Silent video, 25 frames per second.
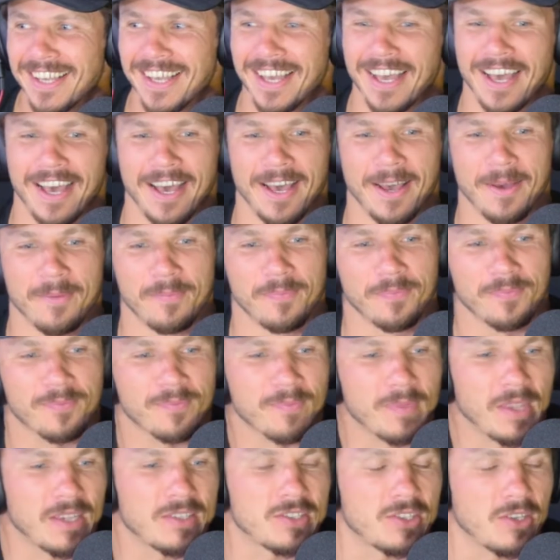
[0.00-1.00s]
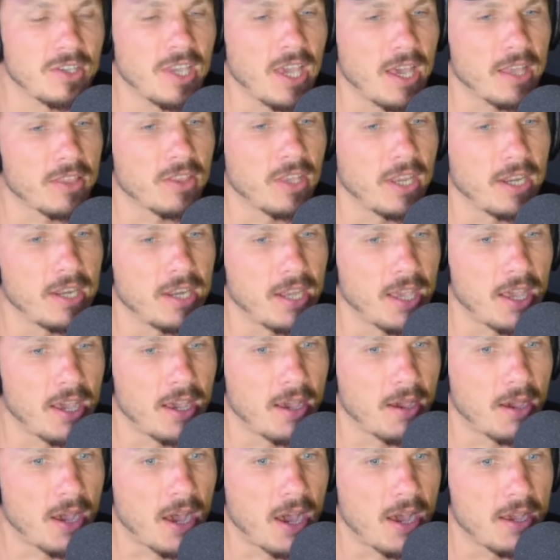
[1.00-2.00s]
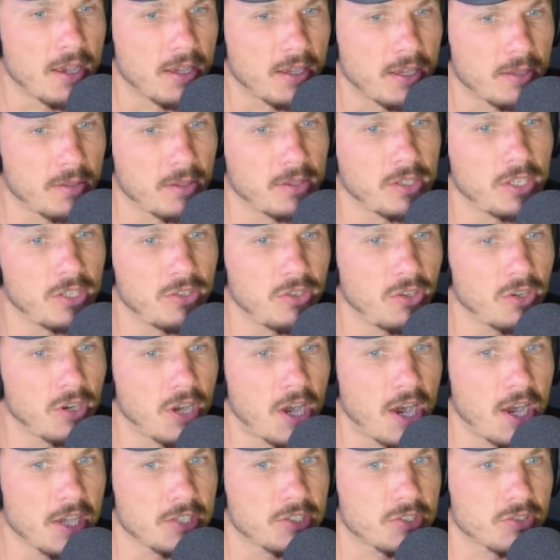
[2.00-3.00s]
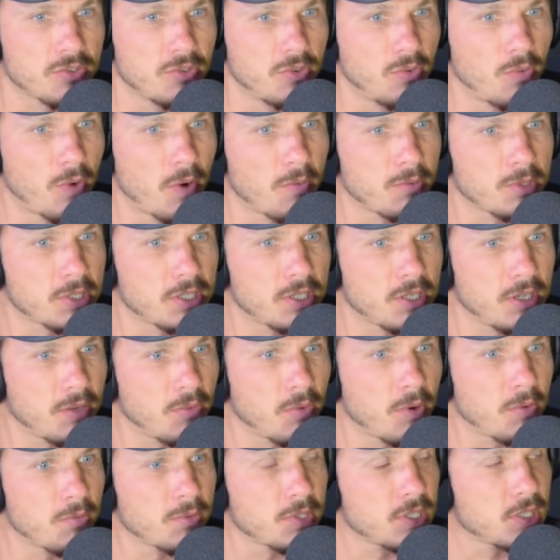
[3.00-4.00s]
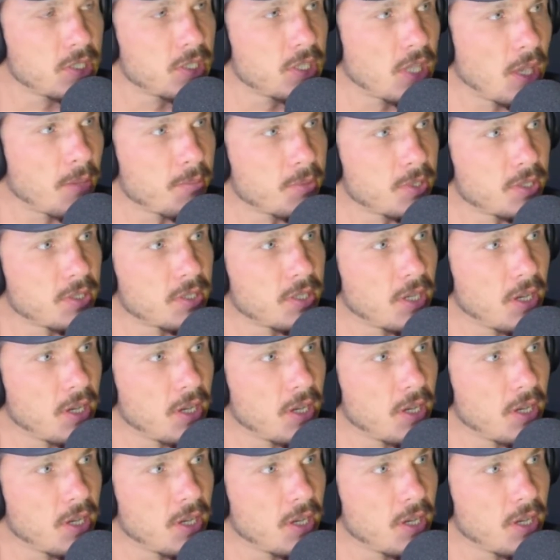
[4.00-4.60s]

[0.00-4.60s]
Um, so yeah, then uh, did your high school? What was the what was the steps?